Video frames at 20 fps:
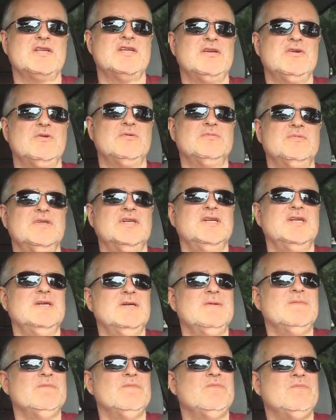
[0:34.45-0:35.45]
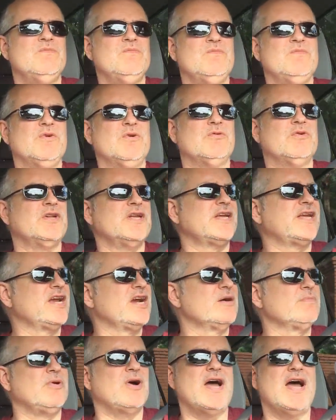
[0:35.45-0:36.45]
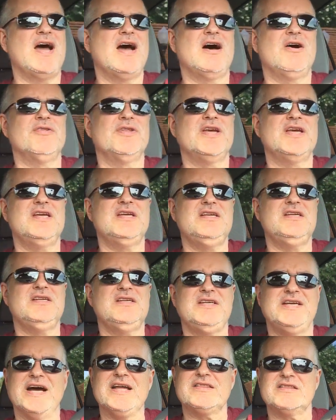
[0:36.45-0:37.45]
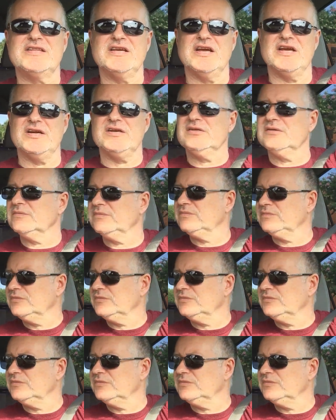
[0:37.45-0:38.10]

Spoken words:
They don't really care about how they got there,